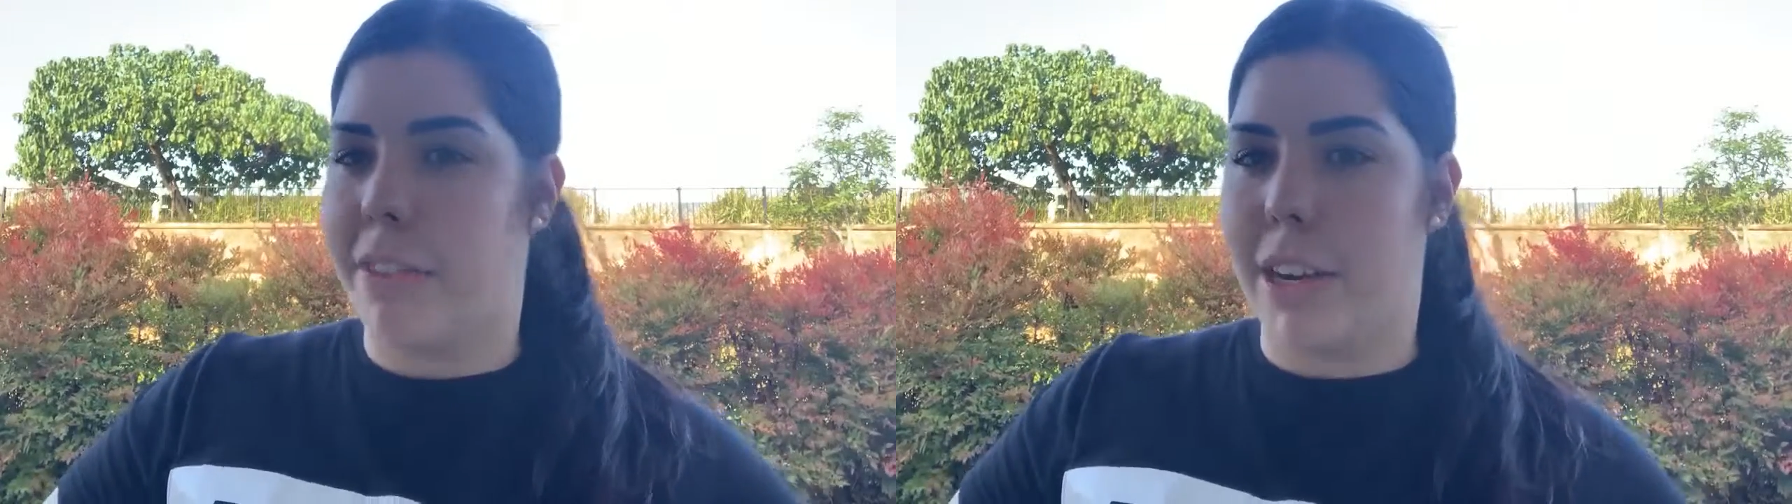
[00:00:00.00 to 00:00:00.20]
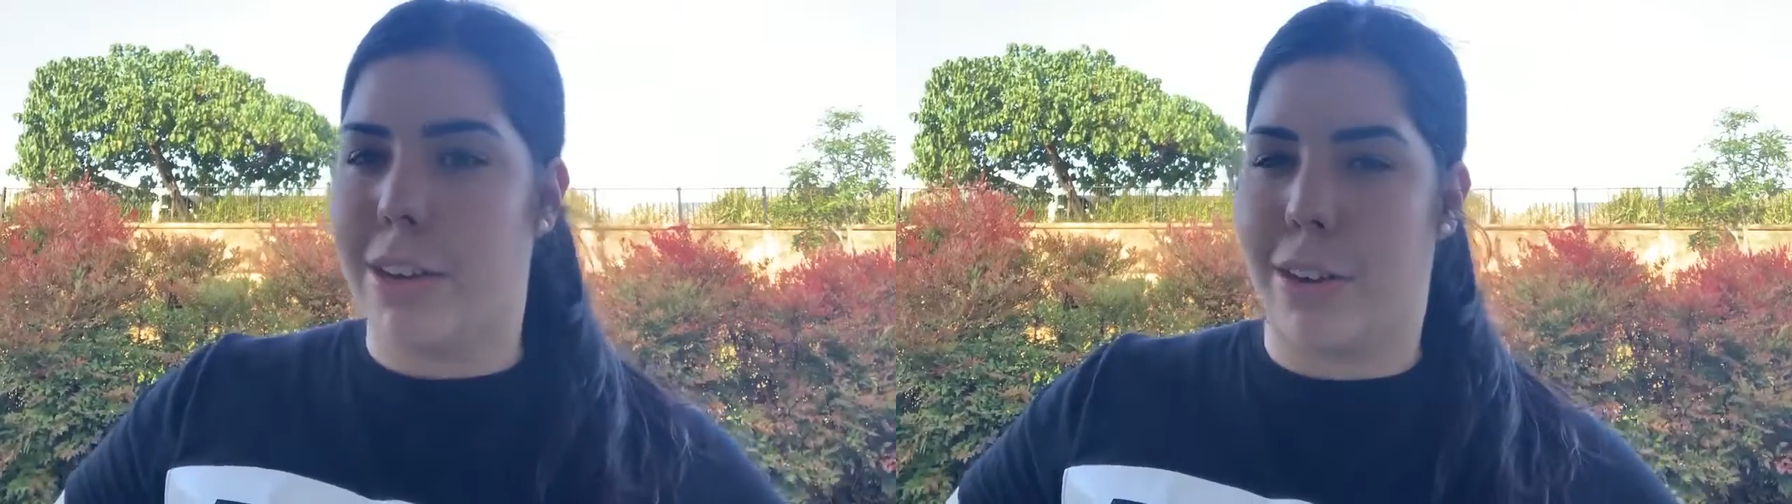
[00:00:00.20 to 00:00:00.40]

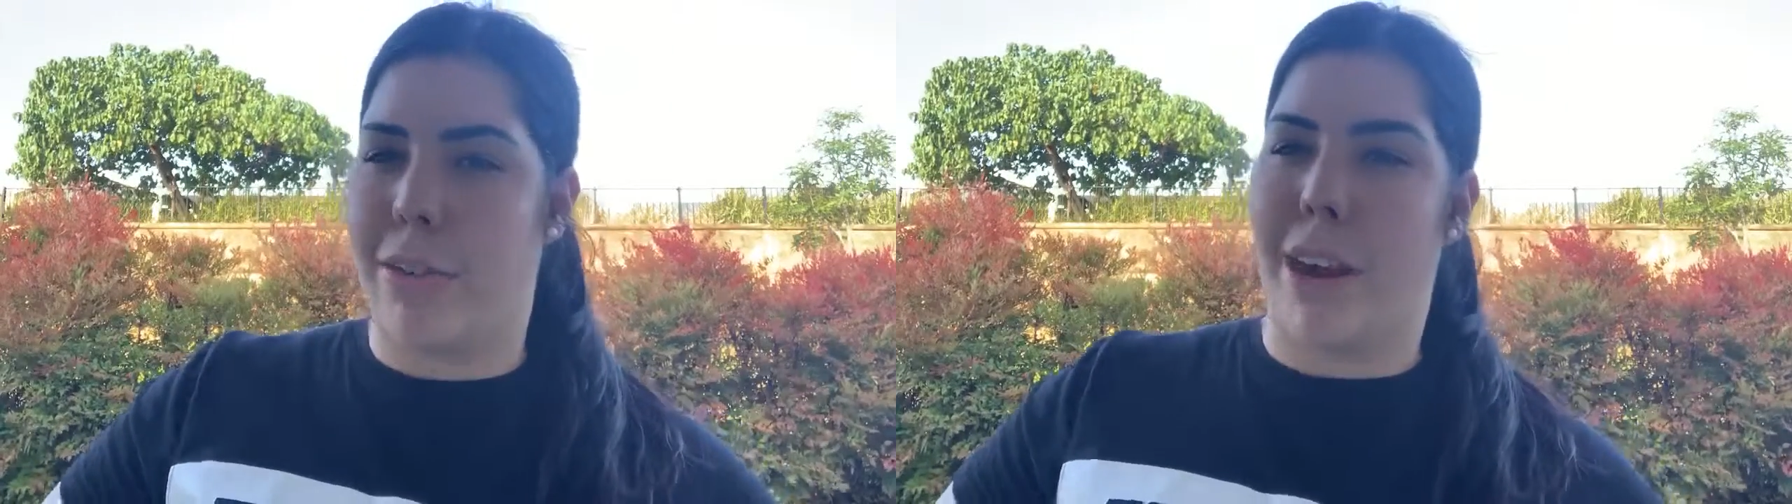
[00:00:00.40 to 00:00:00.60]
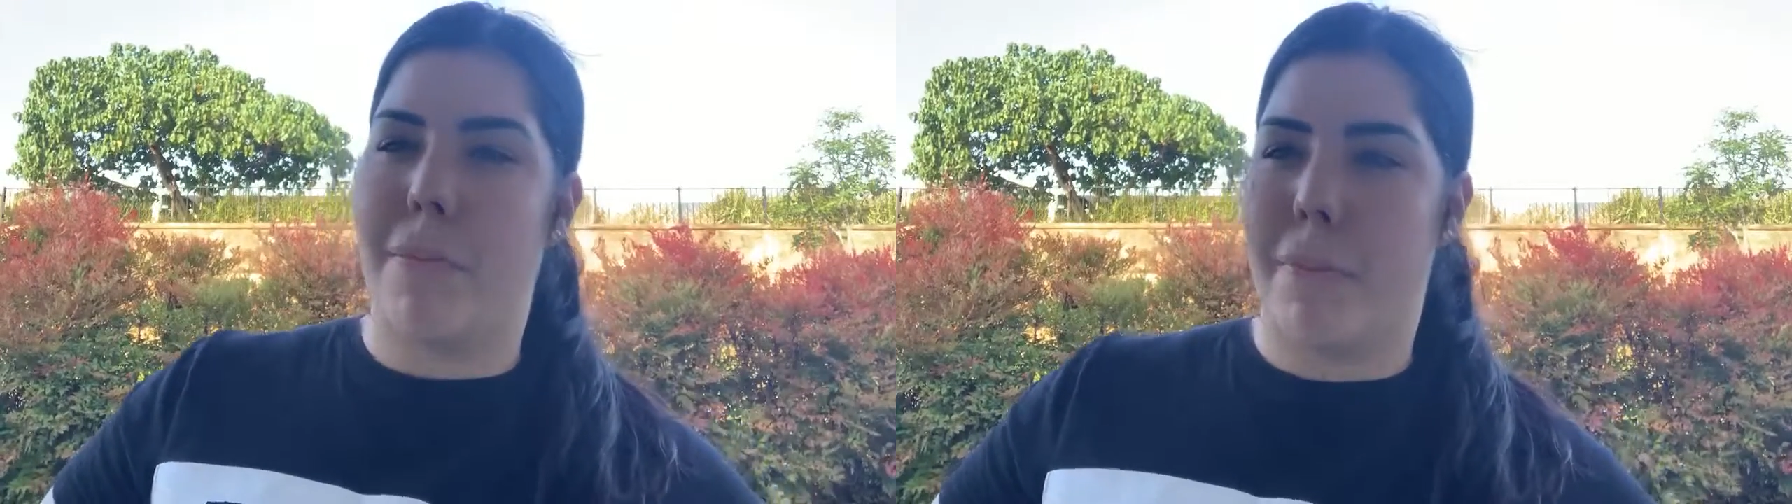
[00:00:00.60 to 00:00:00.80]
feel an
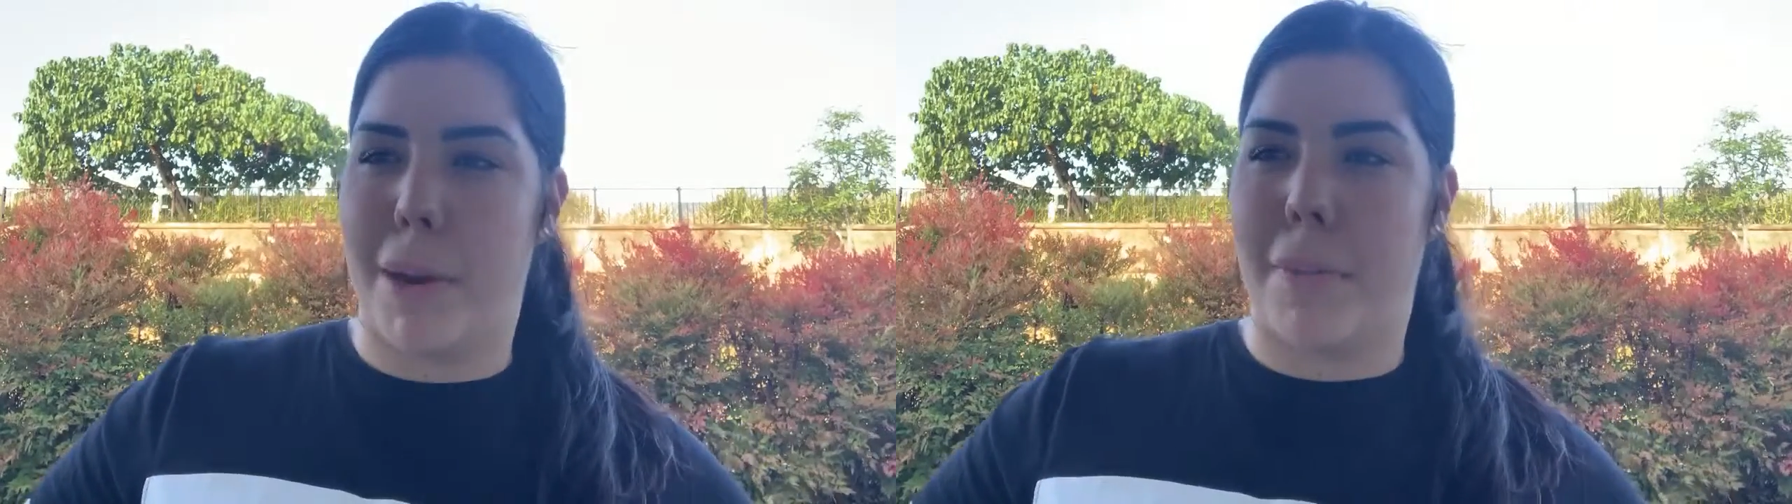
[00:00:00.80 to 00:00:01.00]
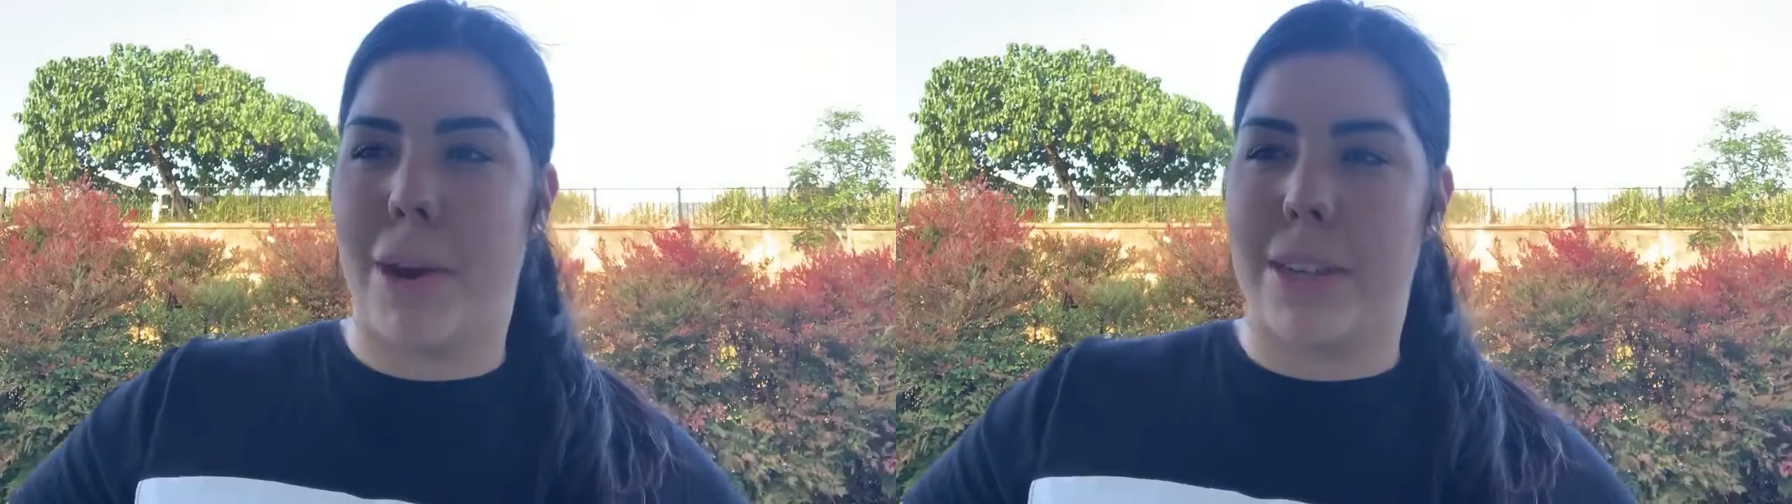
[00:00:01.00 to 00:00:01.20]
all-around
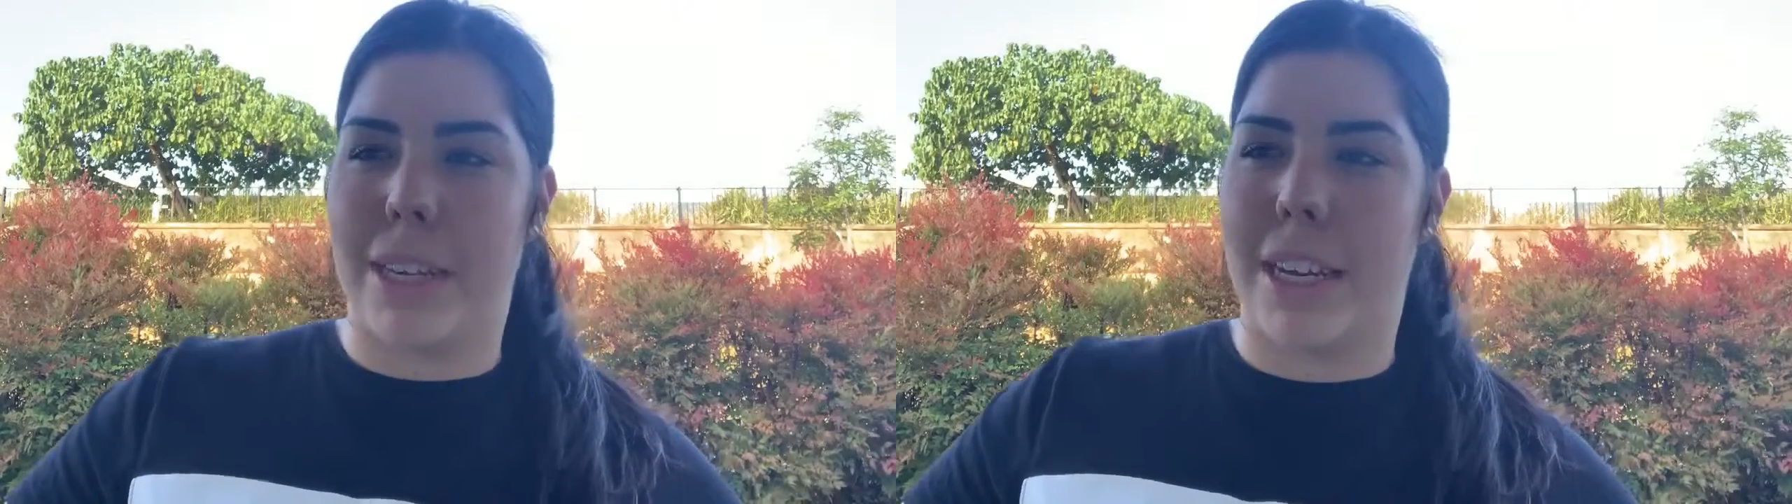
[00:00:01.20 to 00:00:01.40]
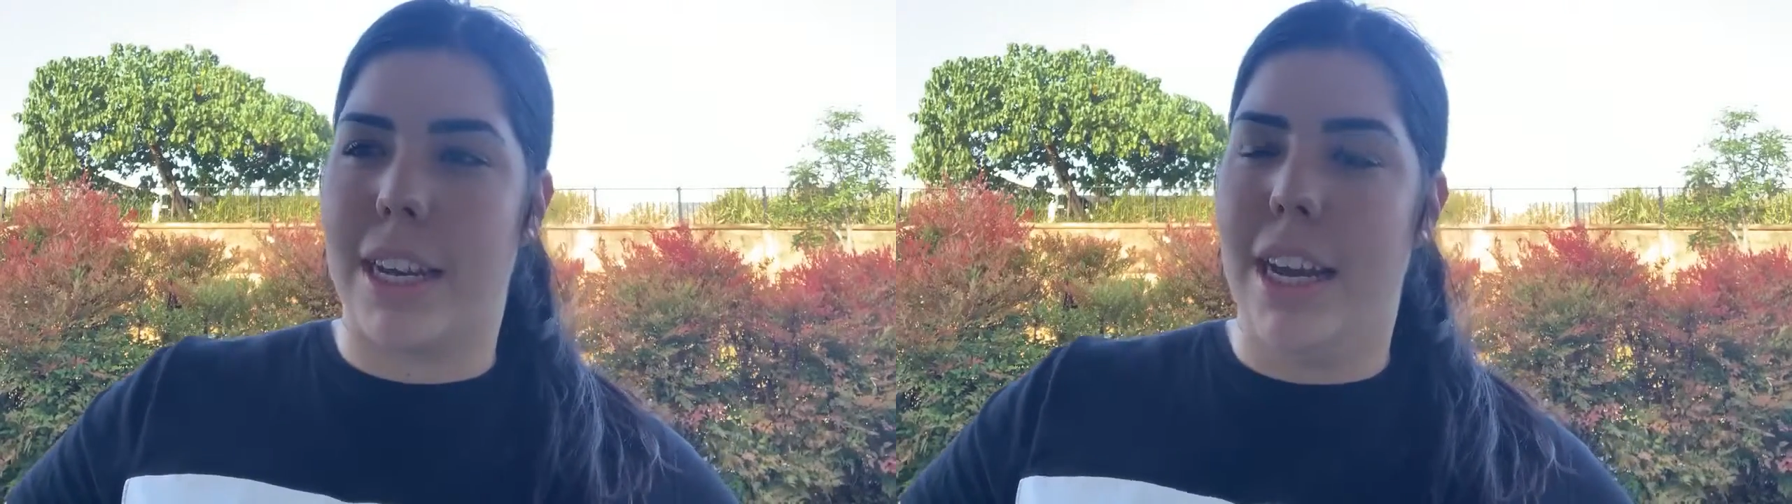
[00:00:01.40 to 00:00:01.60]
better
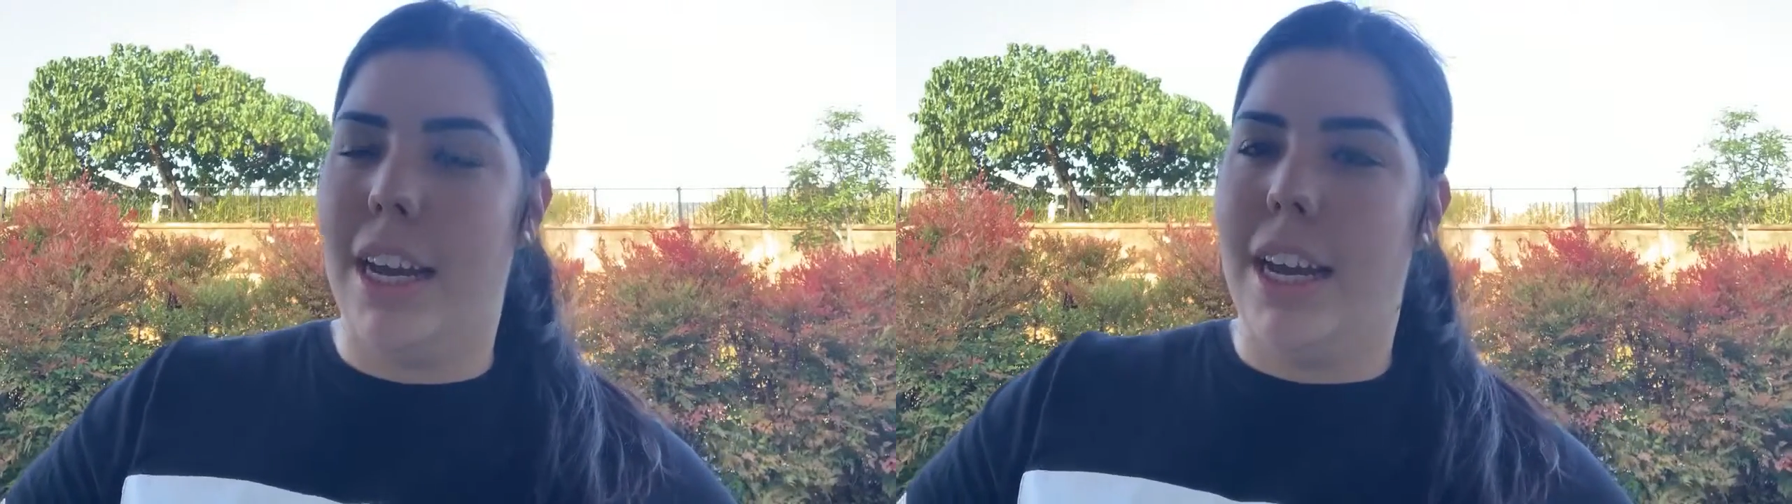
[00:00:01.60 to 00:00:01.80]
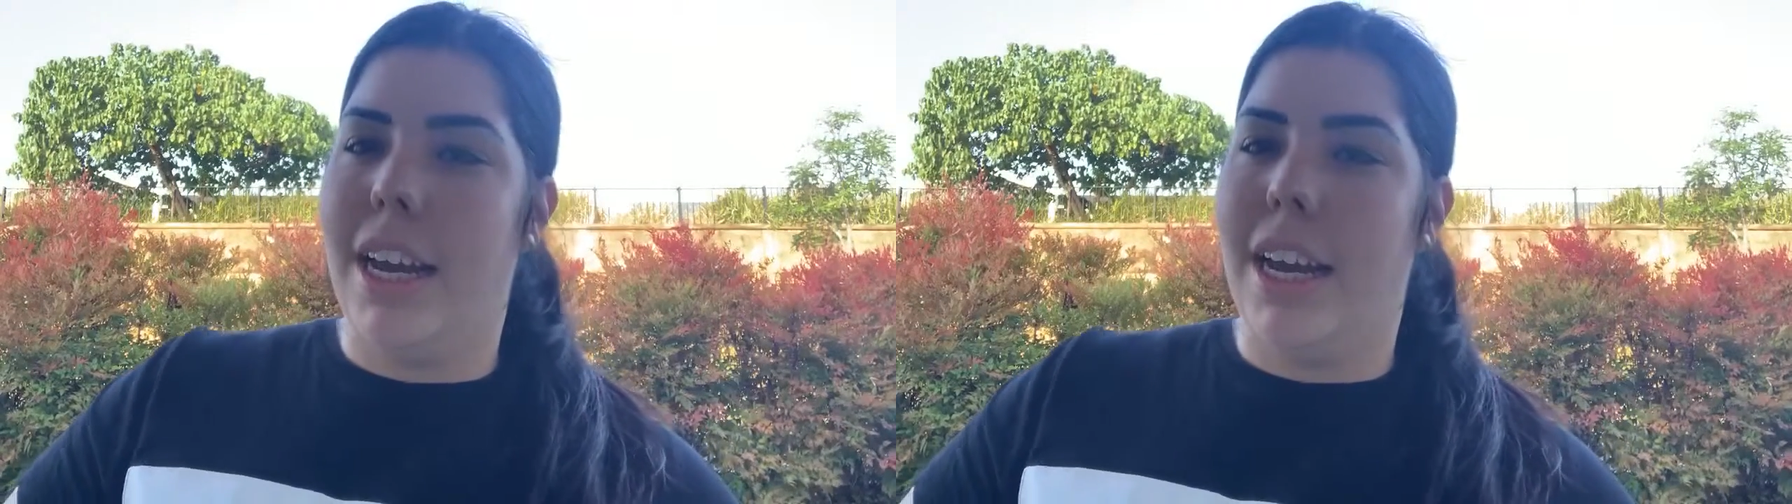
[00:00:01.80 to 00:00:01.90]
person.